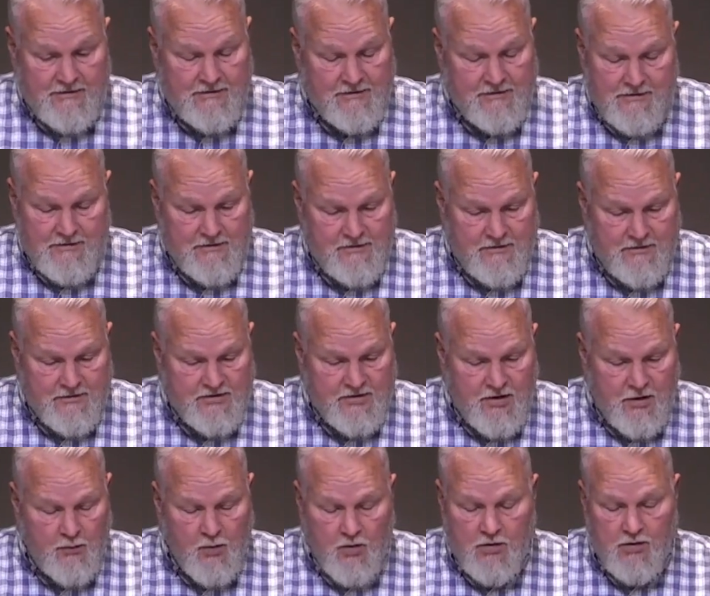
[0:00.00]
there's
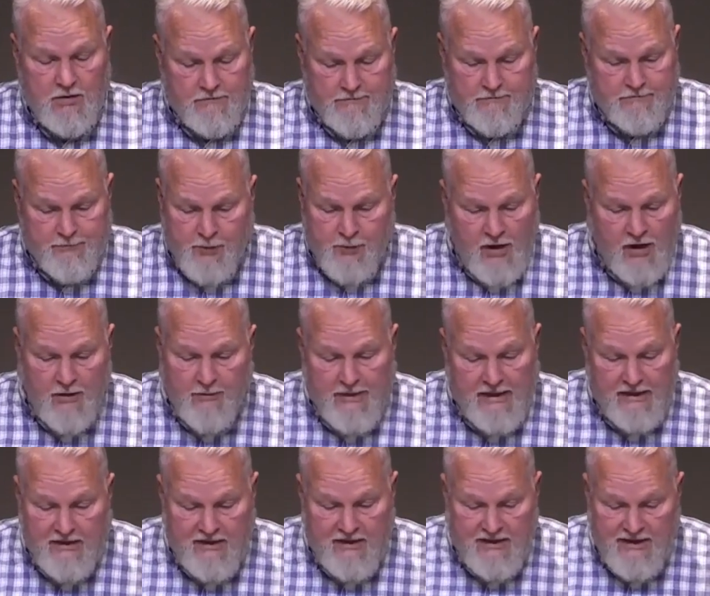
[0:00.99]
no more prayer
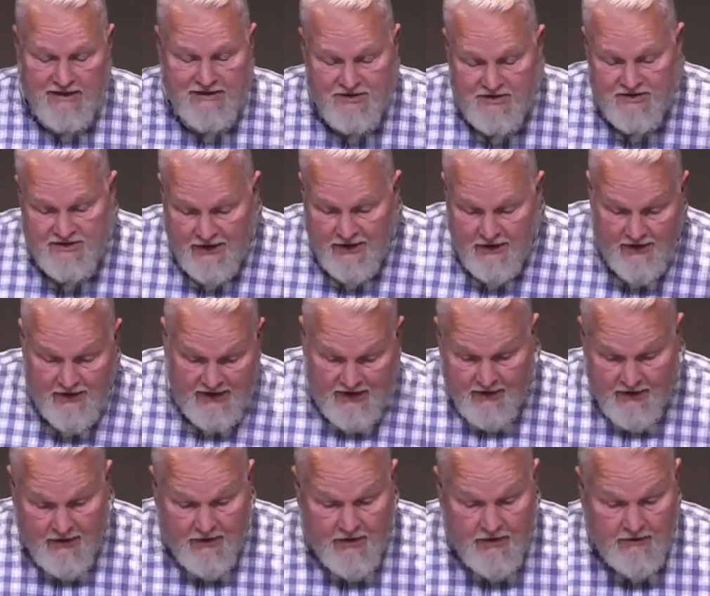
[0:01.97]
meeting necessary
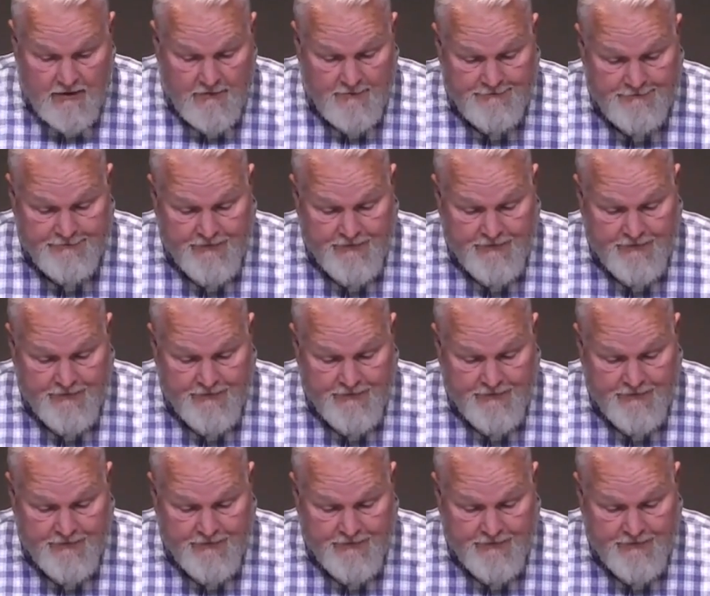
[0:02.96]
here.